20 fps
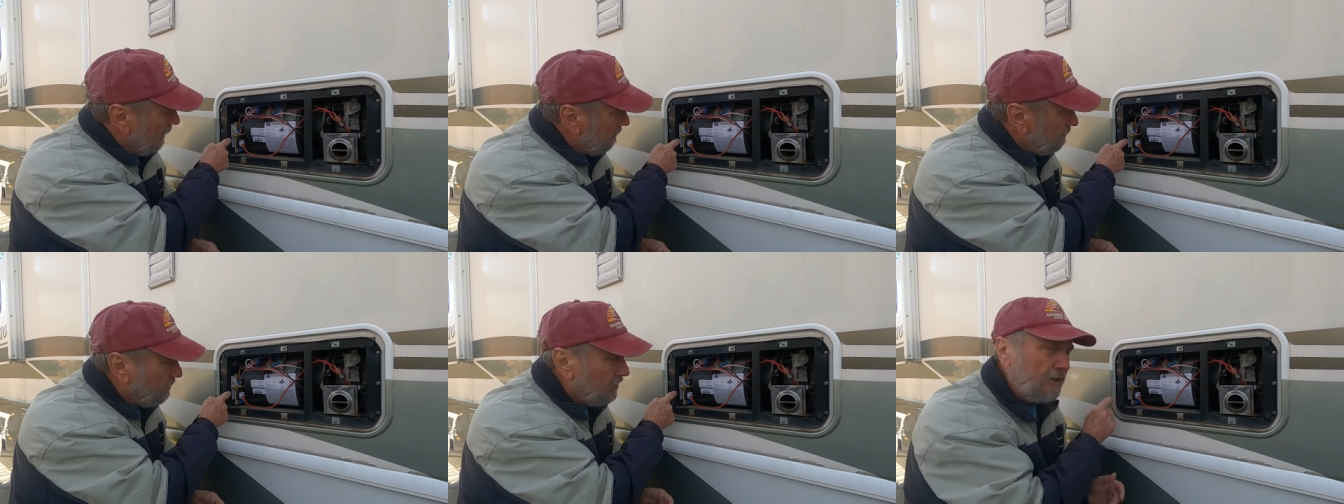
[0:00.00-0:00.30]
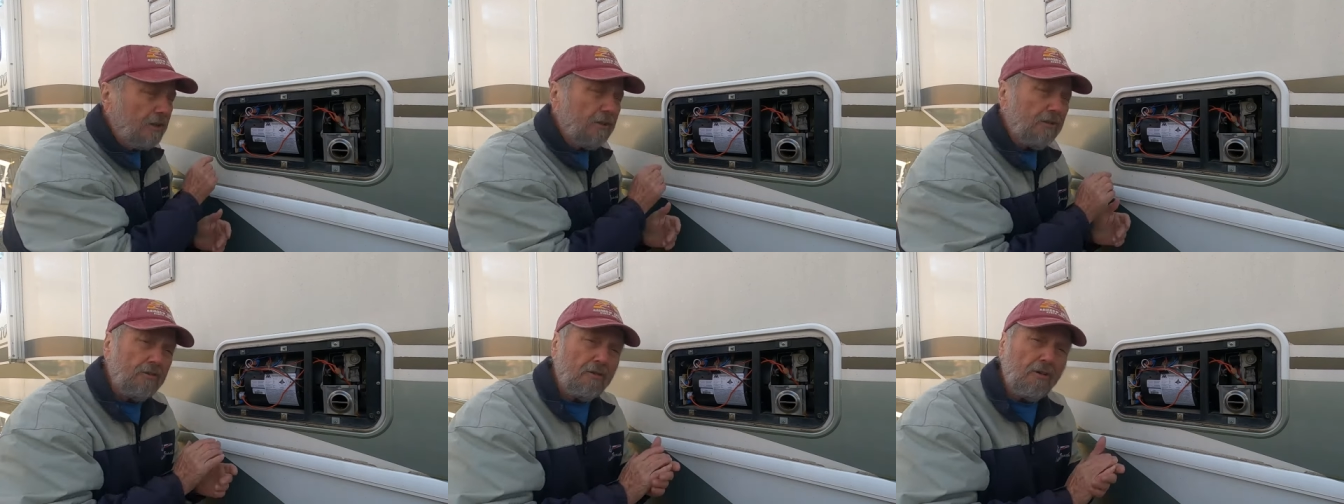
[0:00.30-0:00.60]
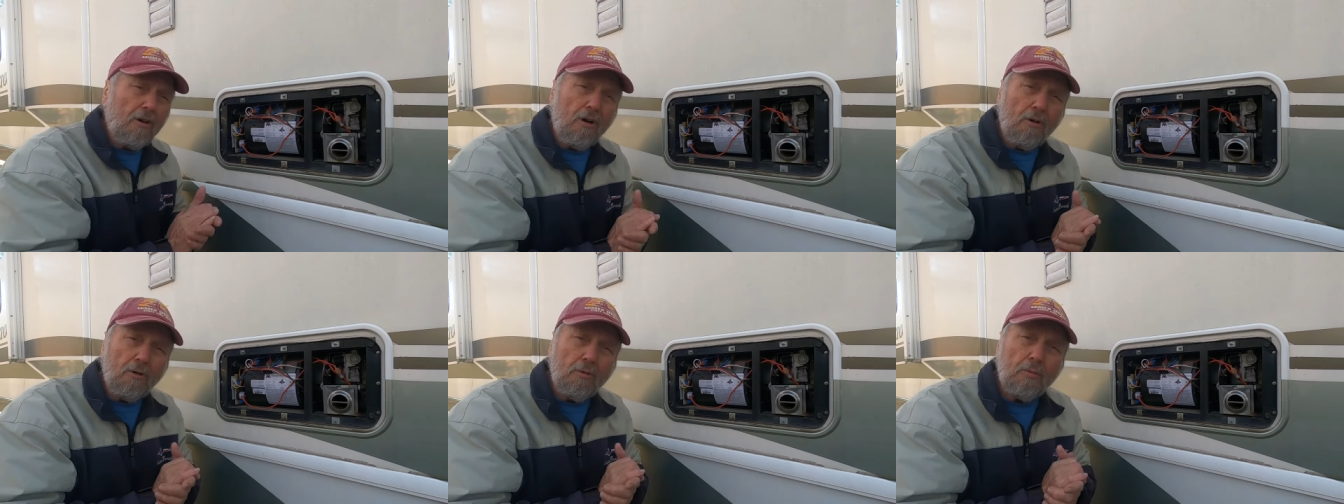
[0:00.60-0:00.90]
if the
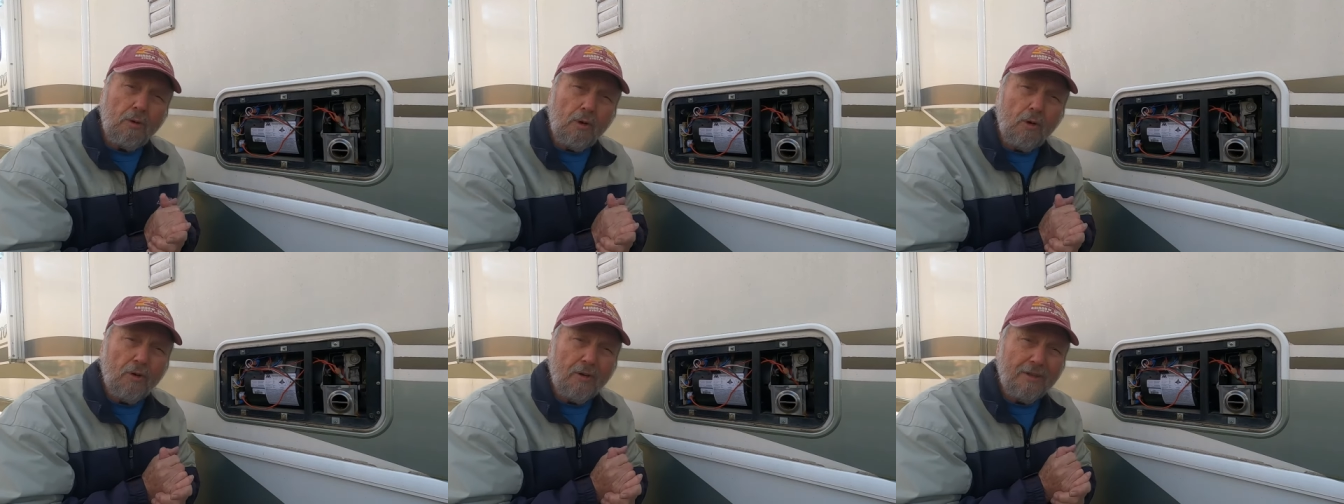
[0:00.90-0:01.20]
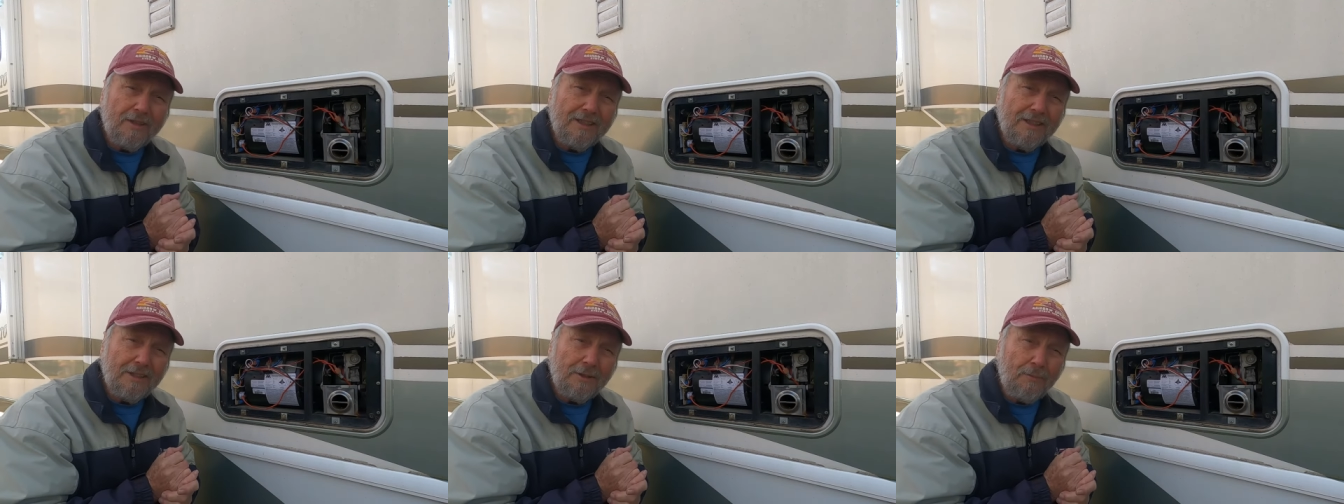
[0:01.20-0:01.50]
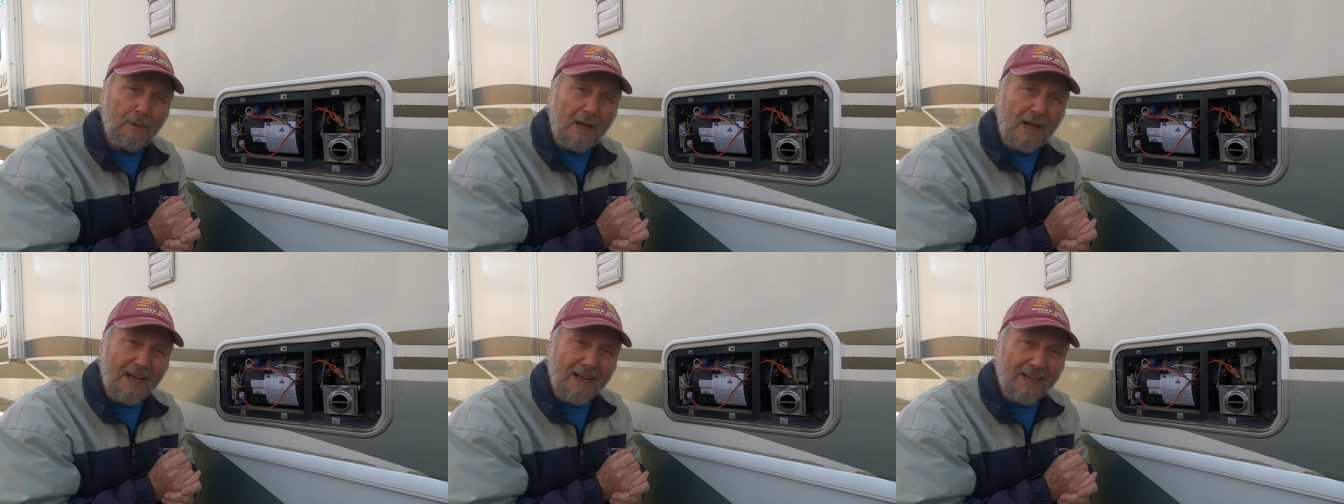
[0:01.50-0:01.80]
control board is
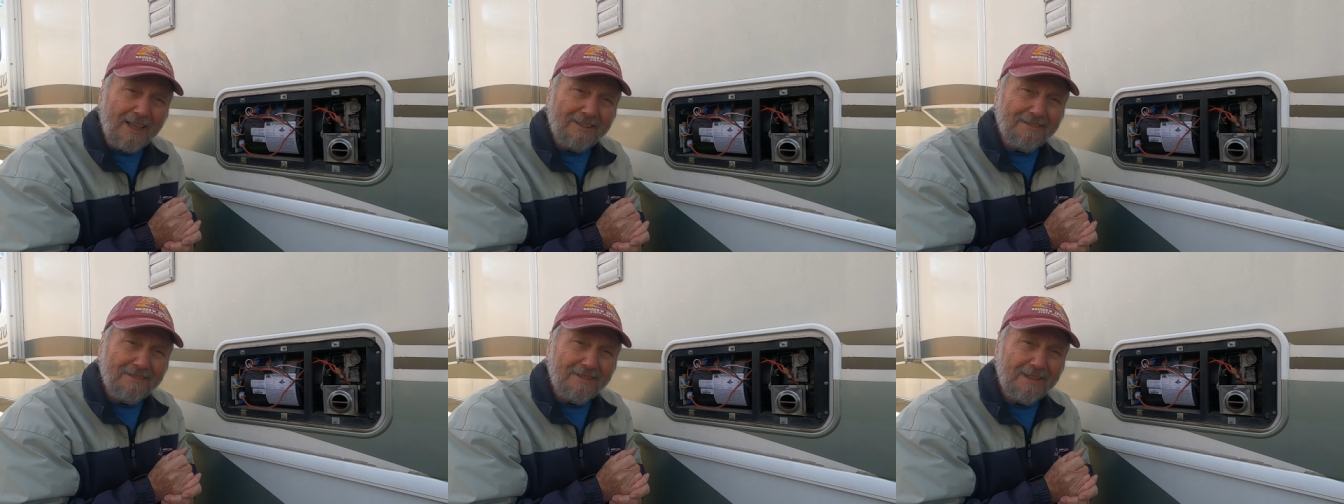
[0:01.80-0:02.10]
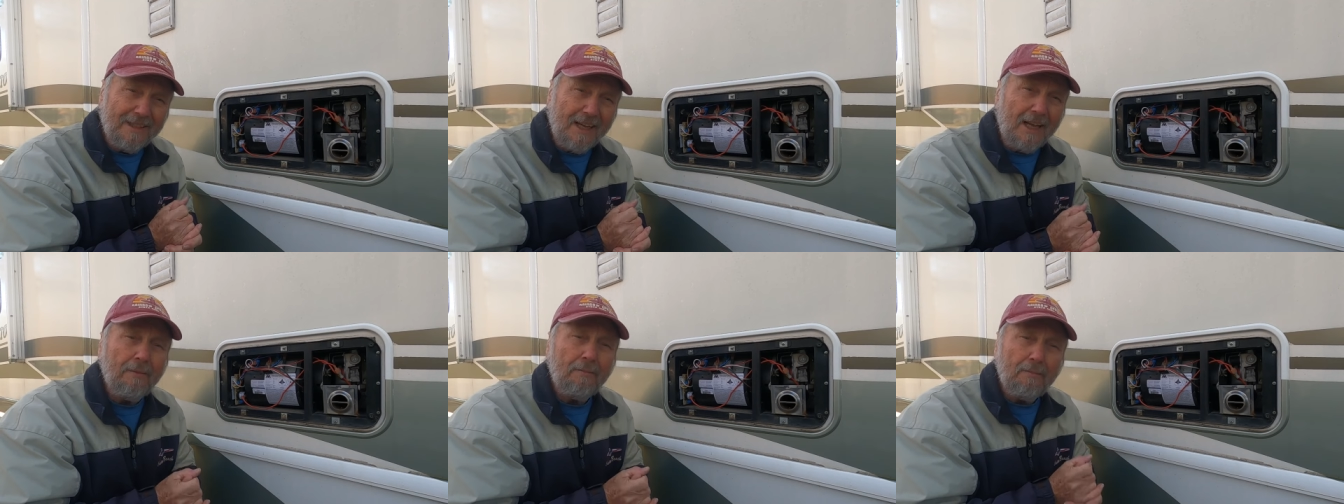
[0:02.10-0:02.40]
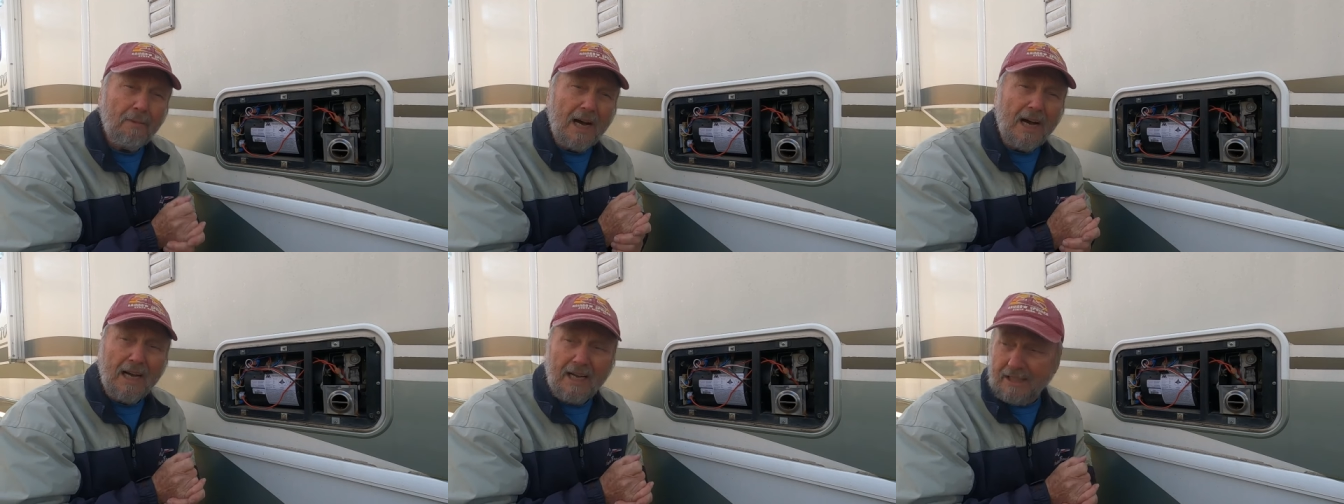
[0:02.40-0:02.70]
bad,
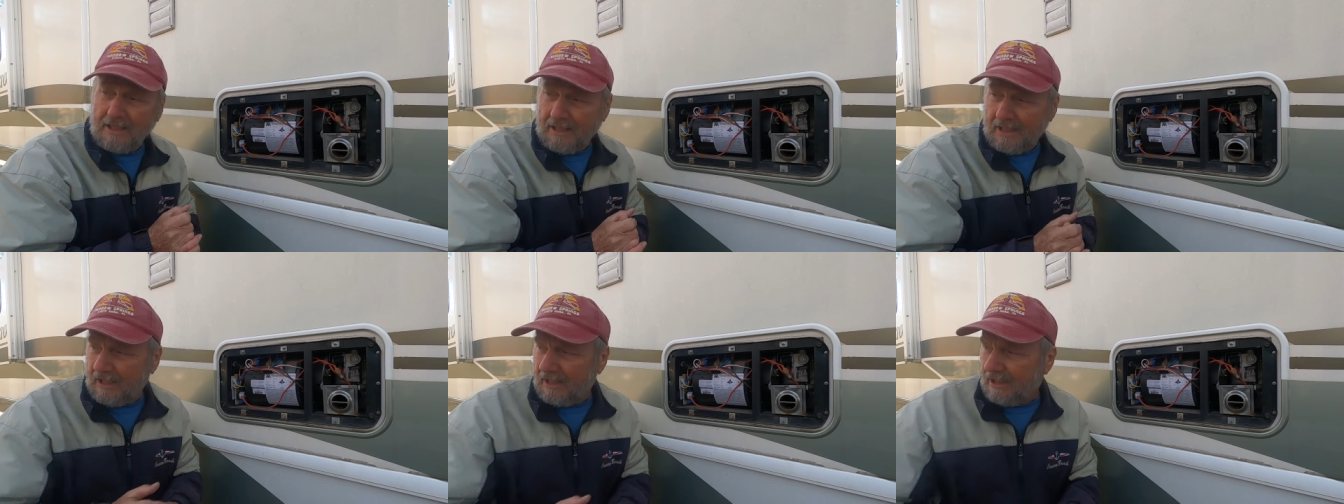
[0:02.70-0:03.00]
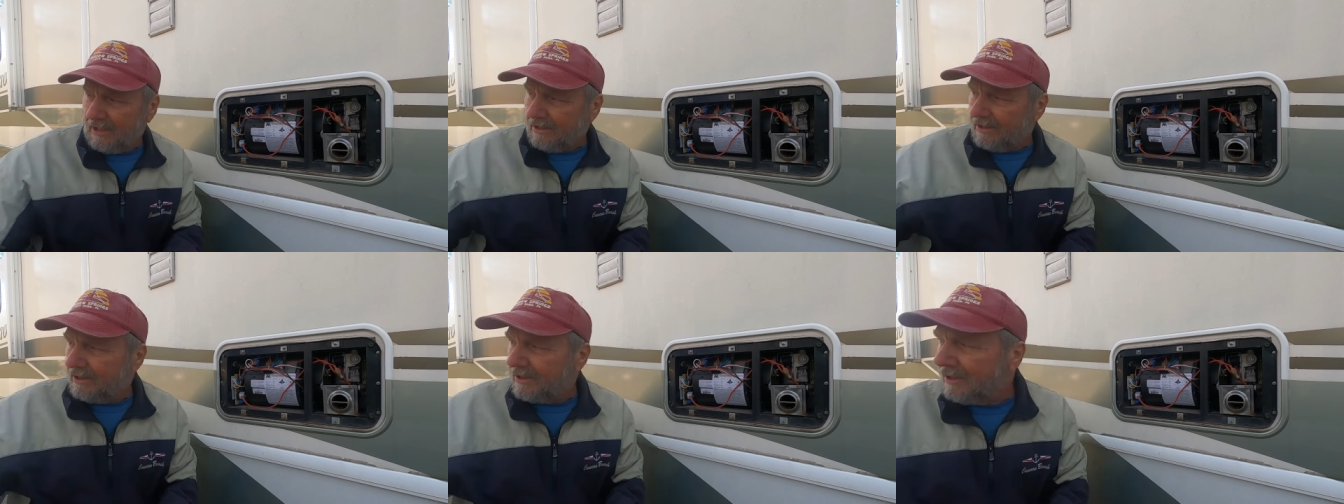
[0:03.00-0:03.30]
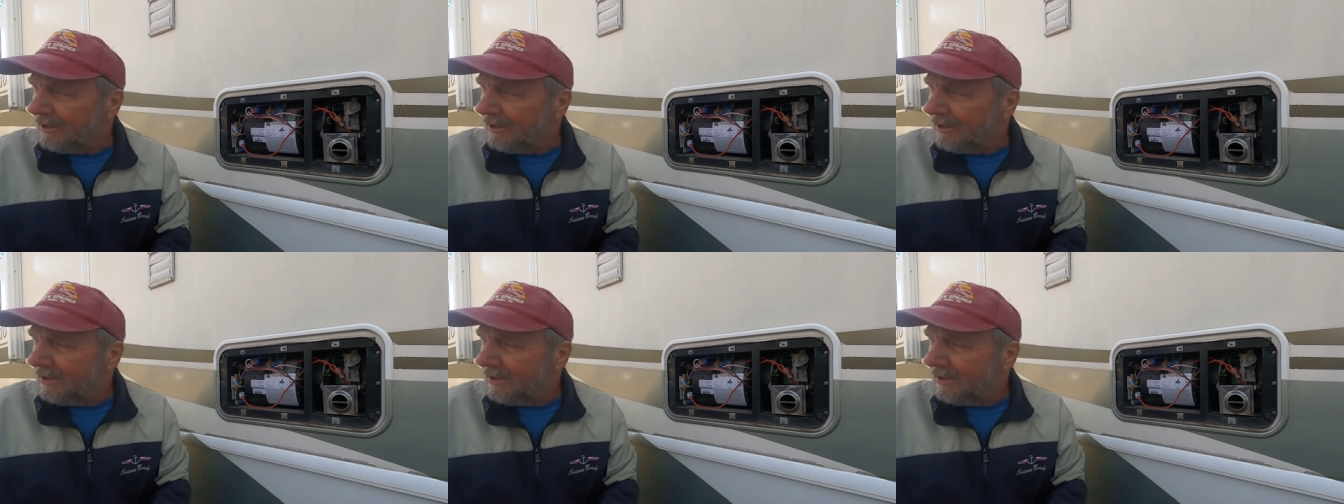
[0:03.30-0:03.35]
and mine is.